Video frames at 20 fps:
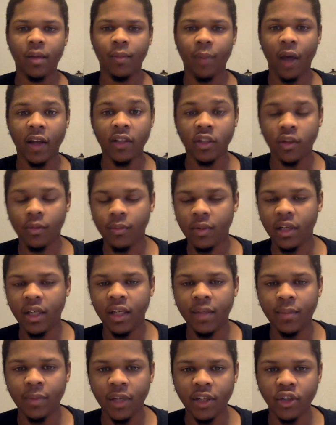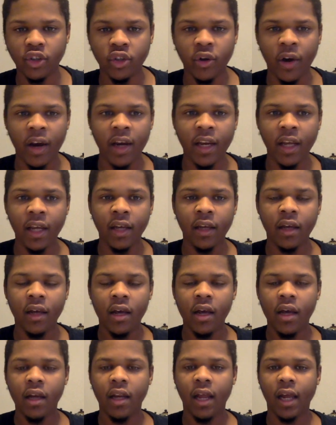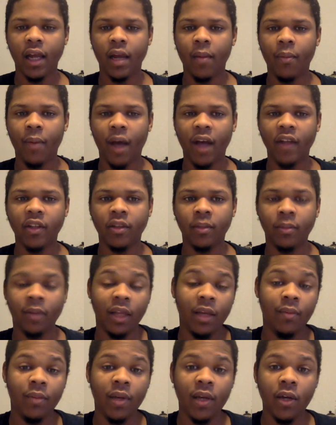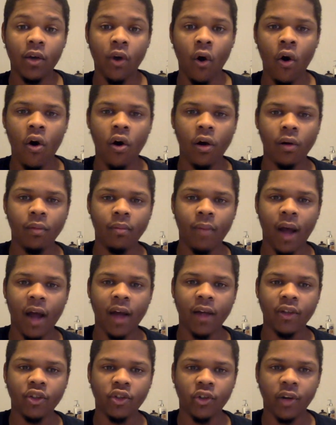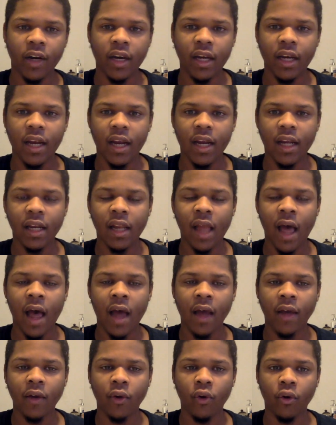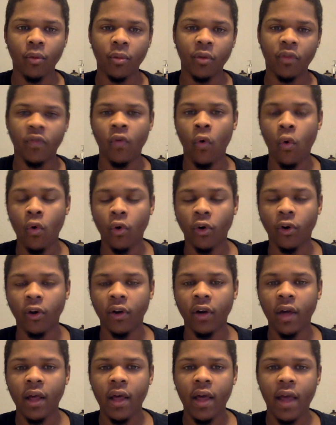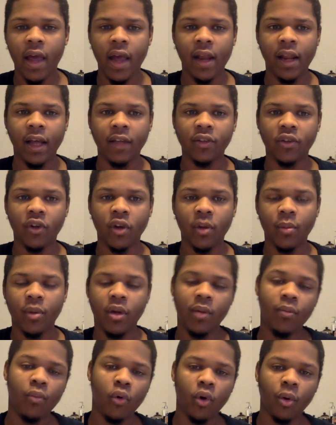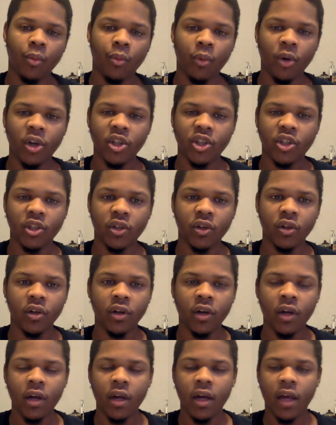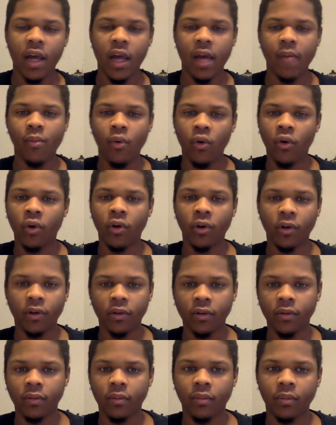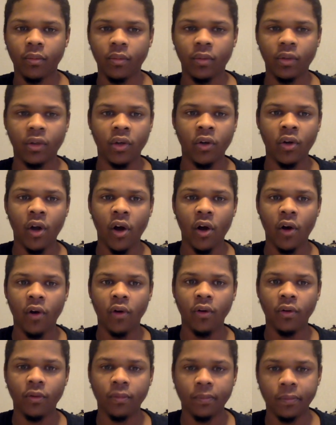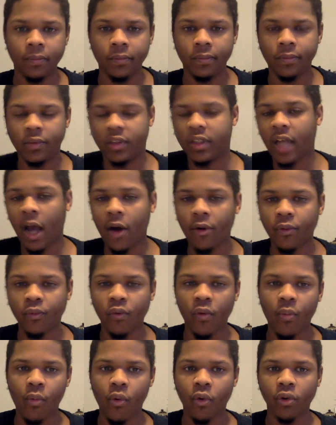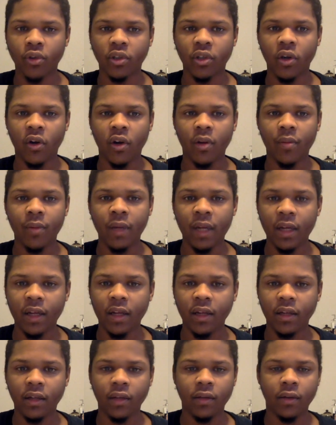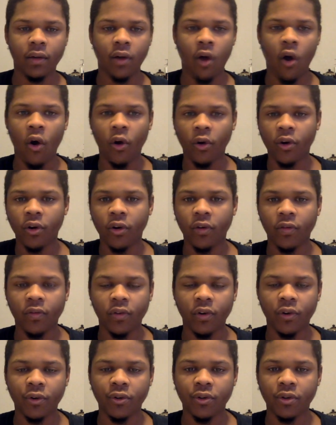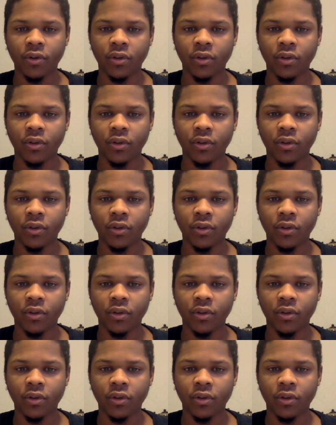possibly be traded, that can possibly be gone by trade deadline or before. And that's going to put more pressure and more, you know, scouting reports are going to be harder for